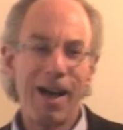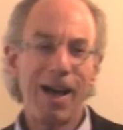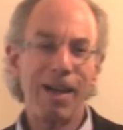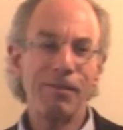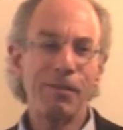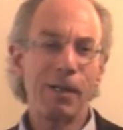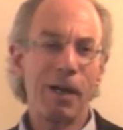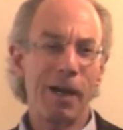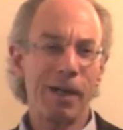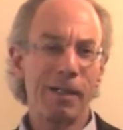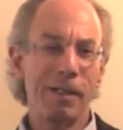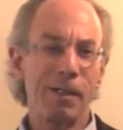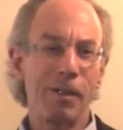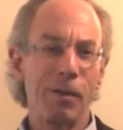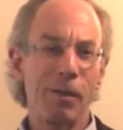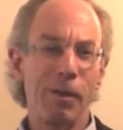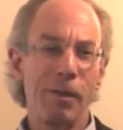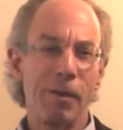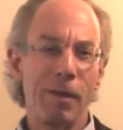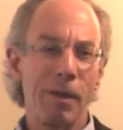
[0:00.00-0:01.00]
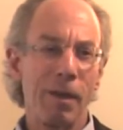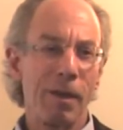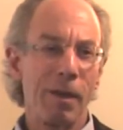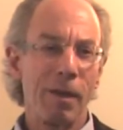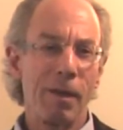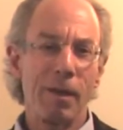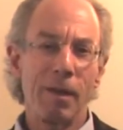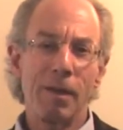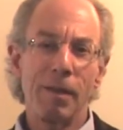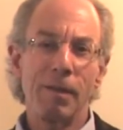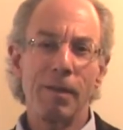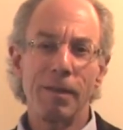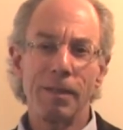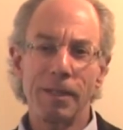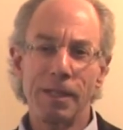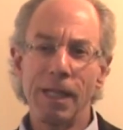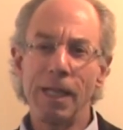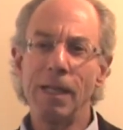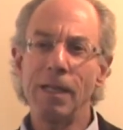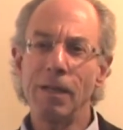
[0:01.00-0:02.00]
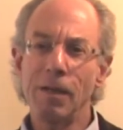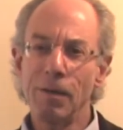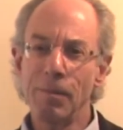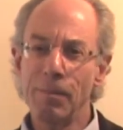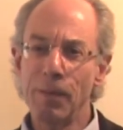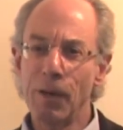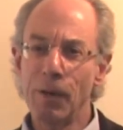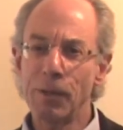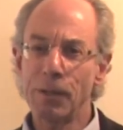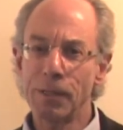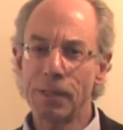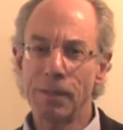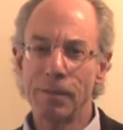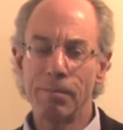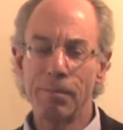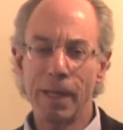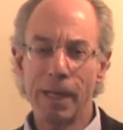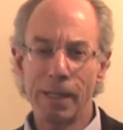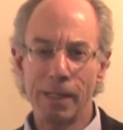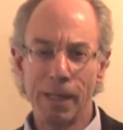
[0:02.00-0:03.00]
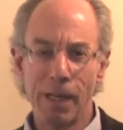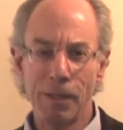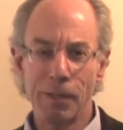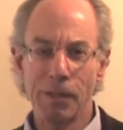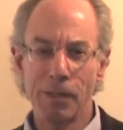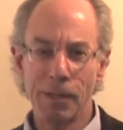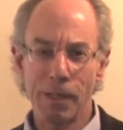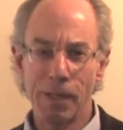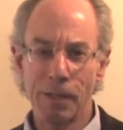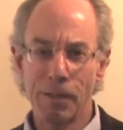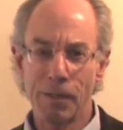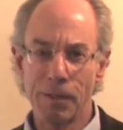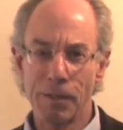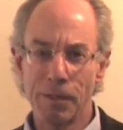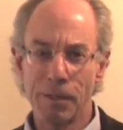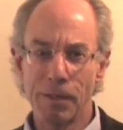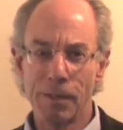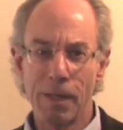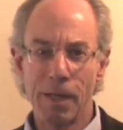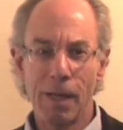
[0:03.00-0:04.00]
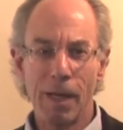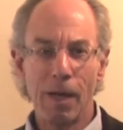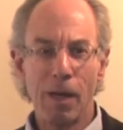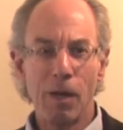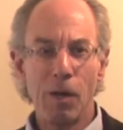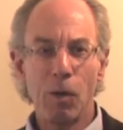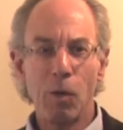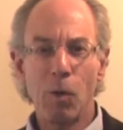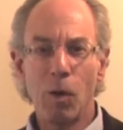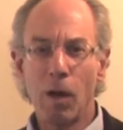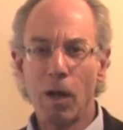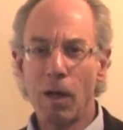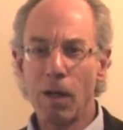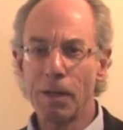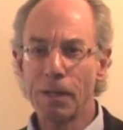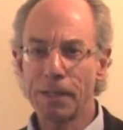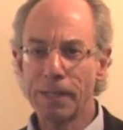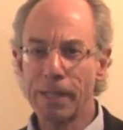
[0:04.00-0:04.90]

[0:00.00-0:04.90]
I've talked to the senior most meditation teachers who all